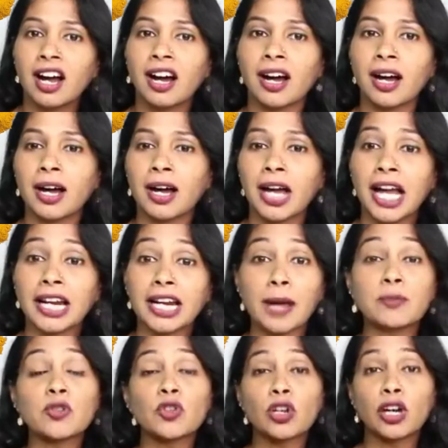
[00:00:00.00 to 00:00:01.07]
and
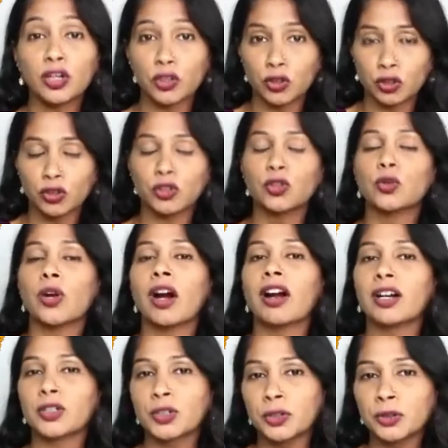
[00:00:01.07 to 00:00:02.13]
I'm sure you
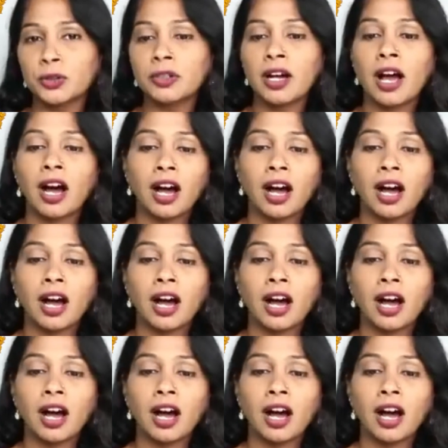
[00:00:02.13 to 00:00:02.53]
are too.